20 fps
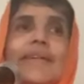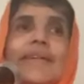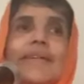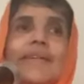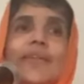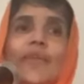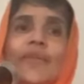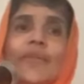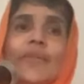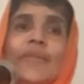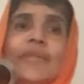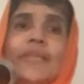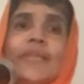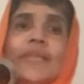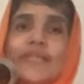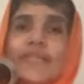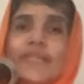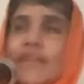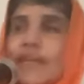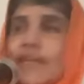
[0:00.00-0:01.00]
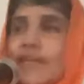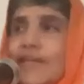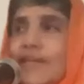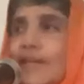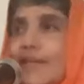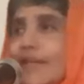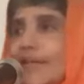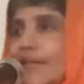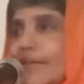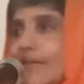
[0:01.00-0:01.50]
So many Krishnas
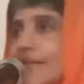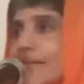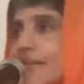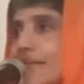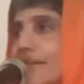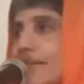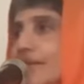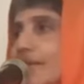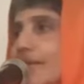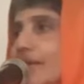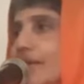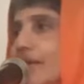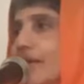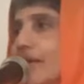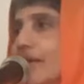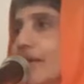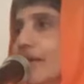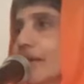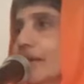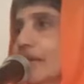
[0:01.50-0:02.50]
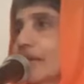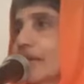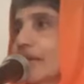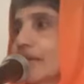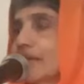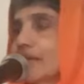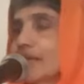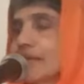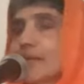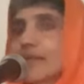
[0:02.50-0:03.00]
are there. And
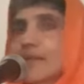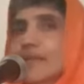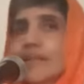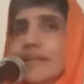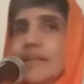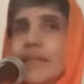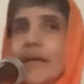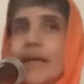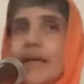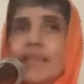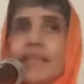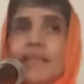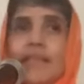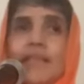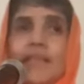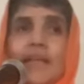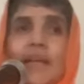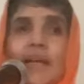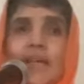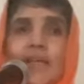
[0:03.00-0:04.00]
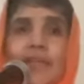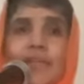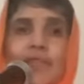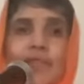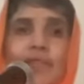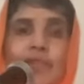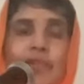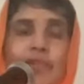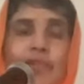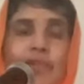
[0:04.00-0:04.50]
then the other half
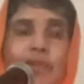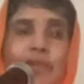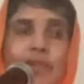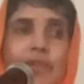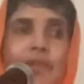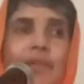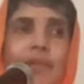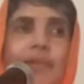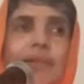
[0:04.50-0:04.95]
will look up.